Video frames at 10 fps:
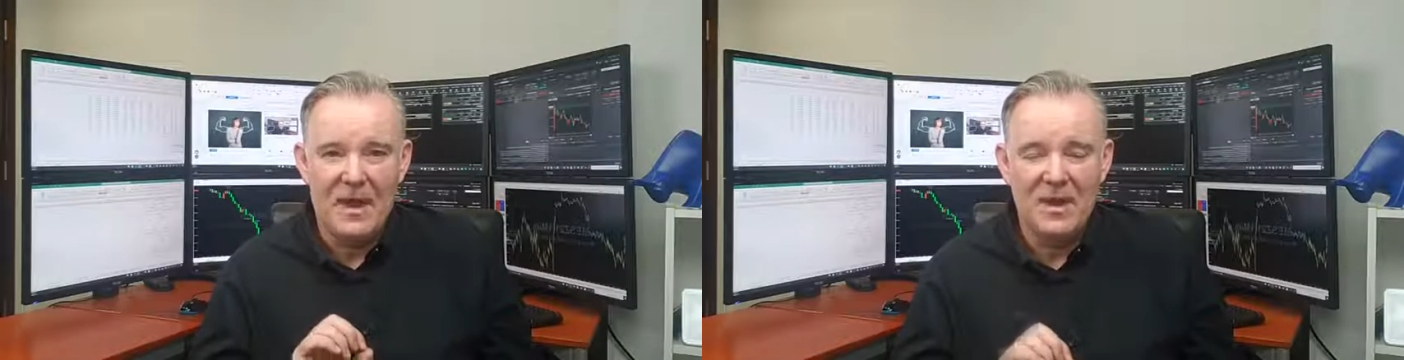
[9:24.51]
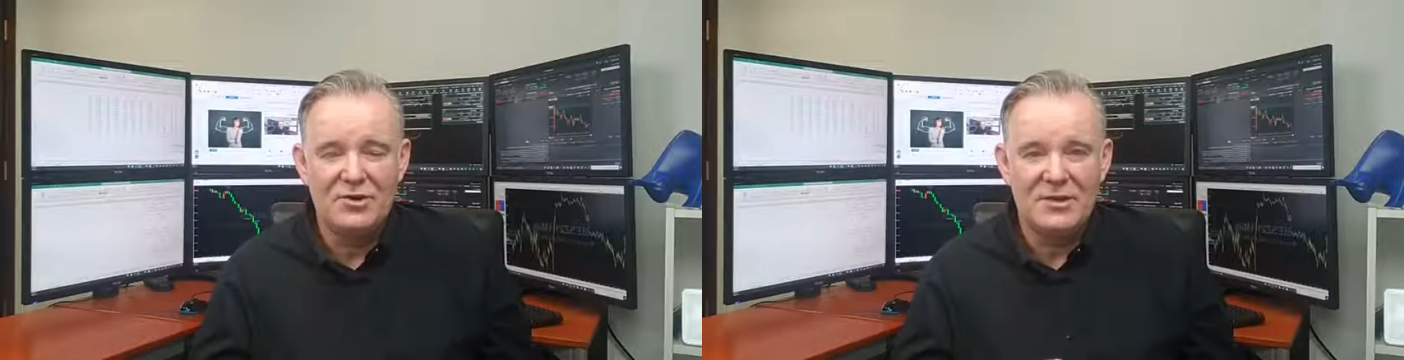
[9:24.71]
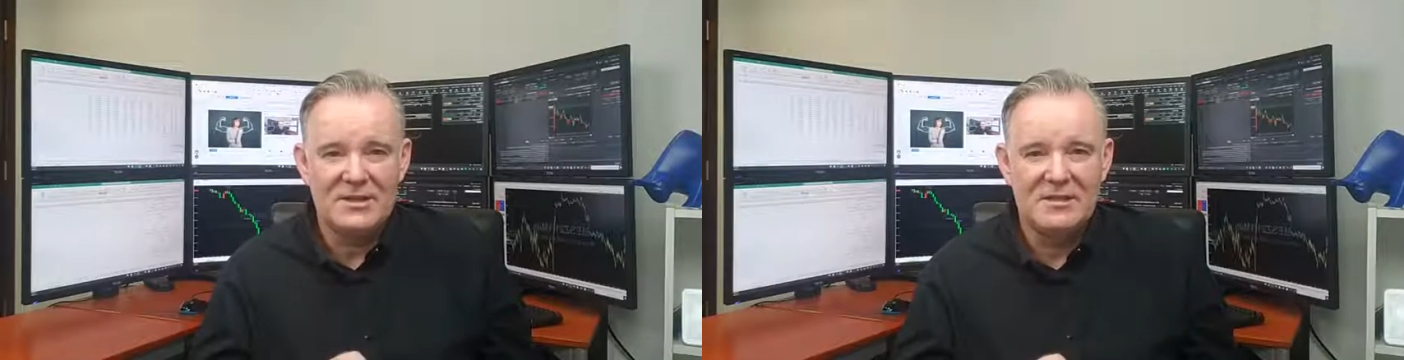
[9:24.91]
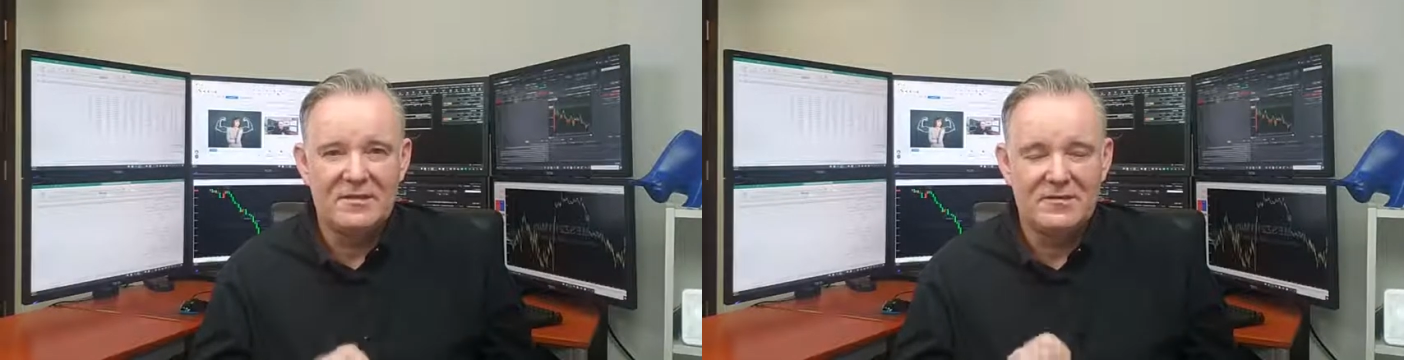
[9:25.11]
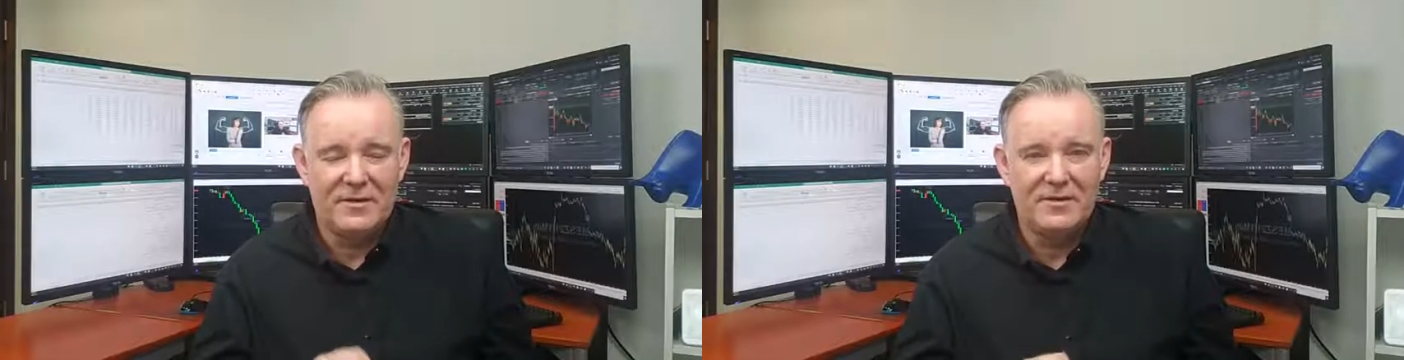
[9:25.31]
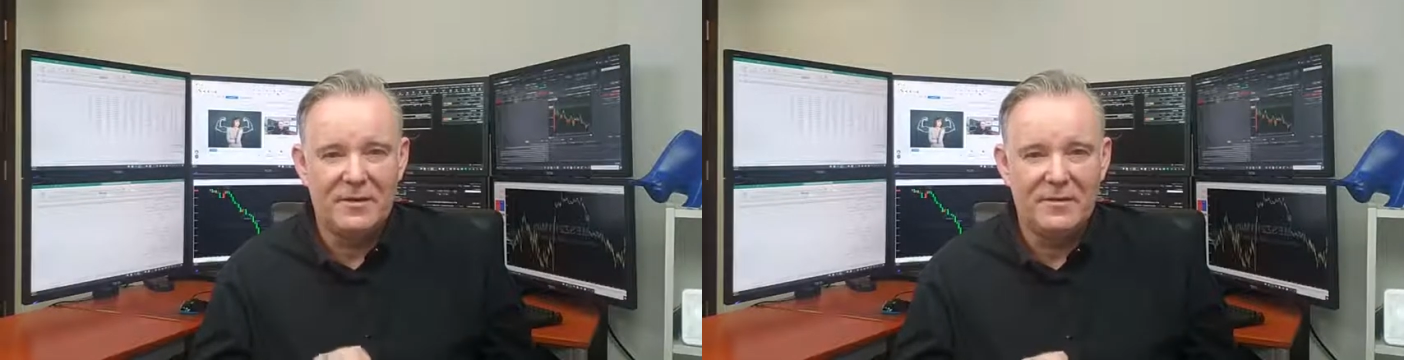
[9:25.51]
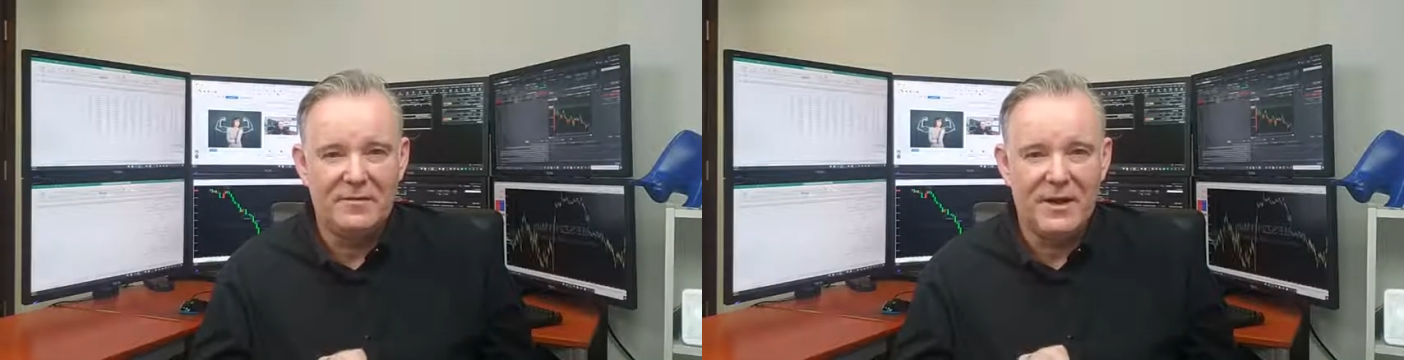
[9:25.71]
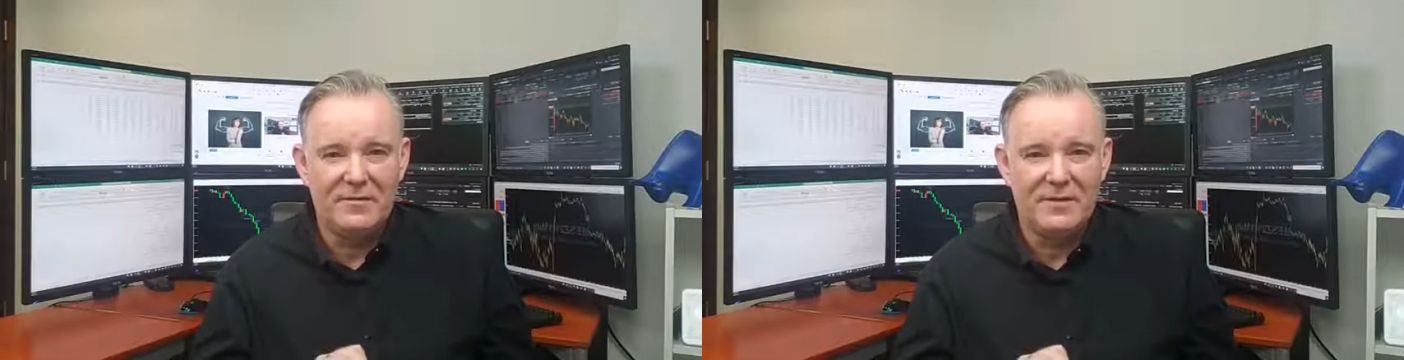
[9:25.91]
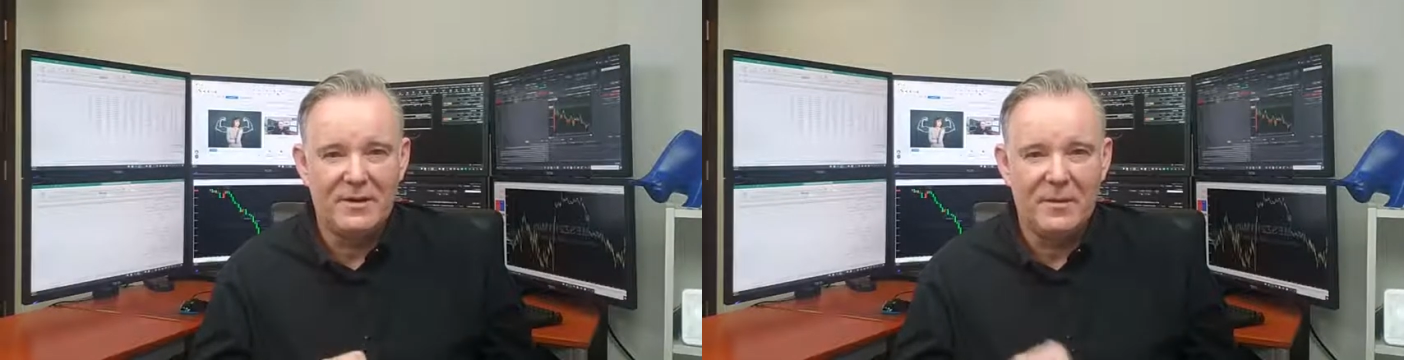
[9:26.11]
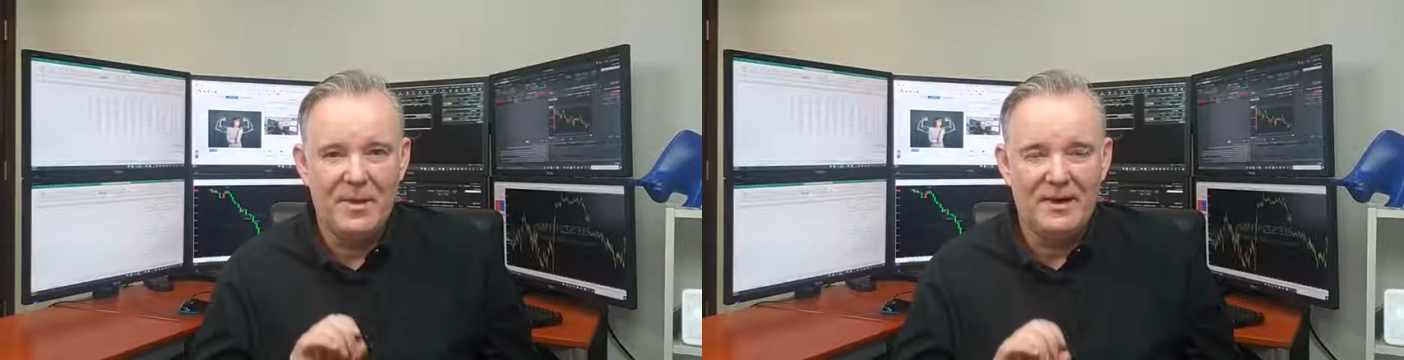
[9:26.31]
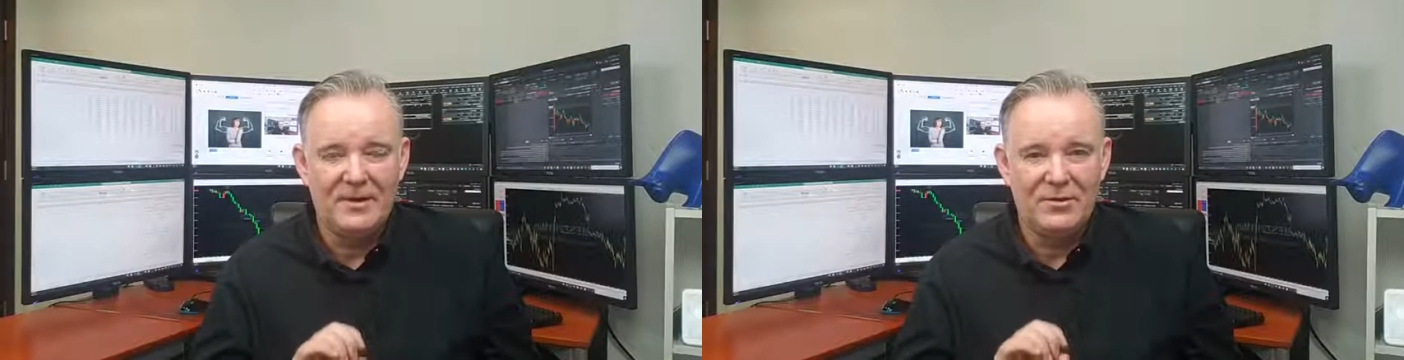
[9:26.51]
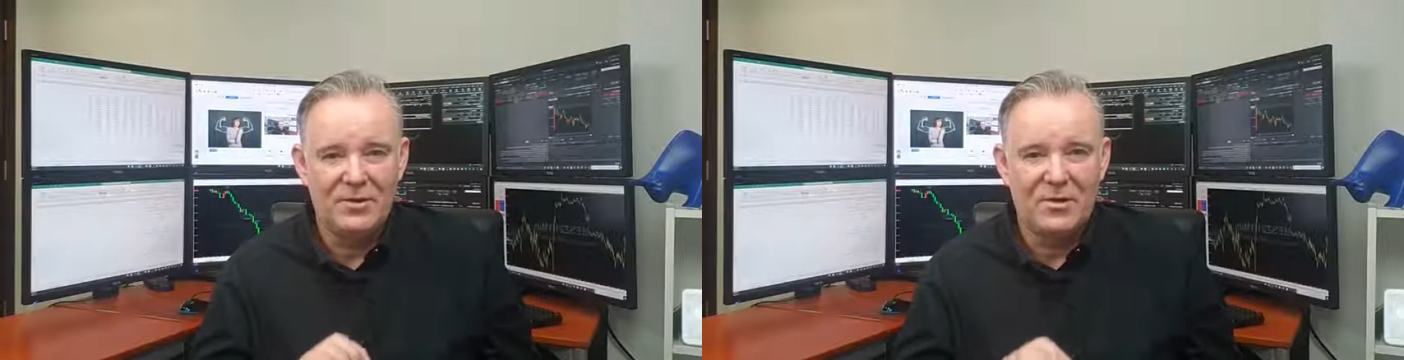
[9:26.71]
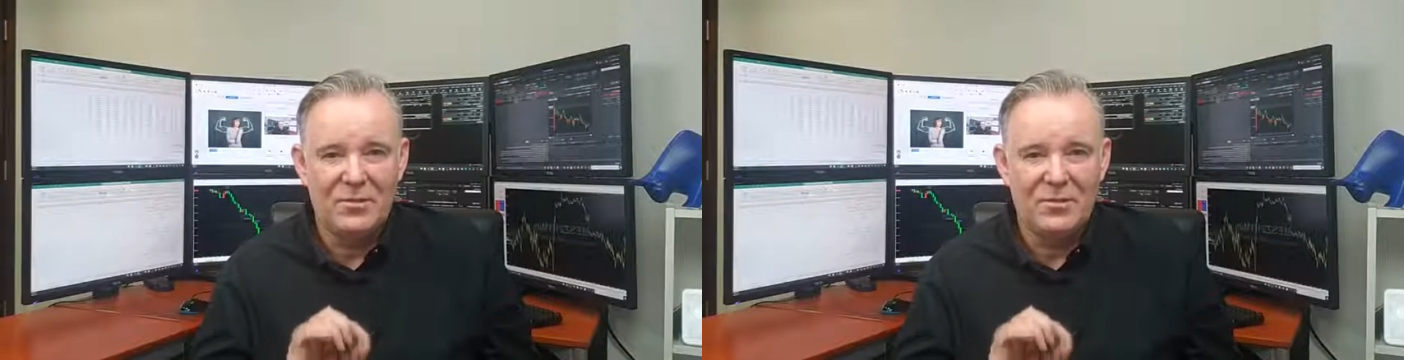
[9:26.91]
interesting, fun little fact for you. I bet you didn't know that.